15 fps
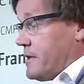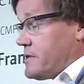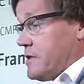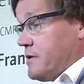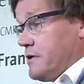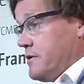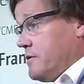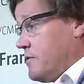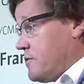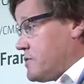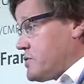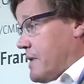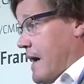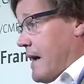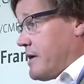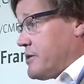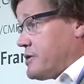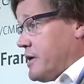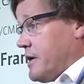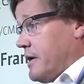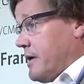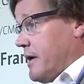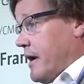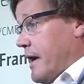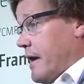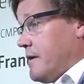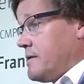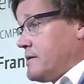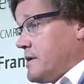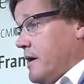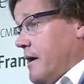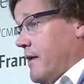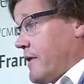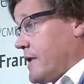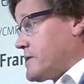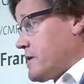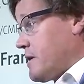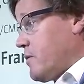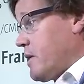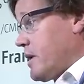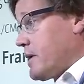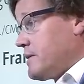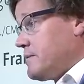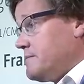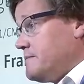It's a new strategy, and I think it's going to work.